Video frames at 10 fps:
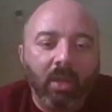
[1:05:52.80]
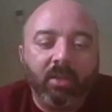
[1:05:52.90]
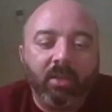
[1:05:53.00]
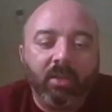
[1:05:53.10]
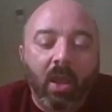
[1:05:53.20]

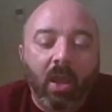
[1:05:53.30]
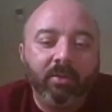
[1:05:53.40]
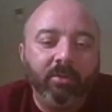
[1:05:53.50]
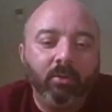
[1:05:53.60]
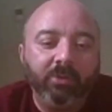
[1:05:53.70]
could do a
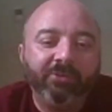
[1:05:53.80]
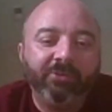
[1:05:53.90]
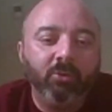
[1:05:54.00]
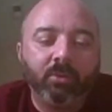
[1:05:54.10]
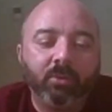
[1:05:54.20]

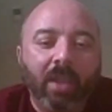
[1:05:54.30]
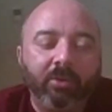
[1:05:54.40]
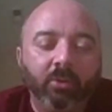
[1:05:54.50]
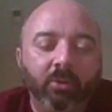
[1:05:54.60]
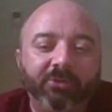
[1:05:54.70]

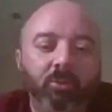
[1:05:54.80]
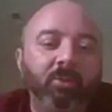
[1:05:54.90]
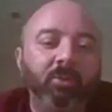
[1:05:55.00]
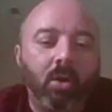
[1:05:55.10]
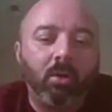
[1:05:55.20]
Zoom
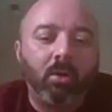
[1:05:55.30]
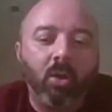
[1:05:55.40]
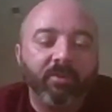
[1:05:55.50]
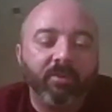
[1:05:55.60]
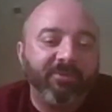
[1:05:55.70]
call over the
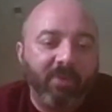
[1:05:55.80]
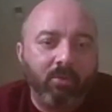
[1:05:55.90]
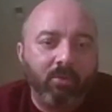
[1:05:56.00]
phone.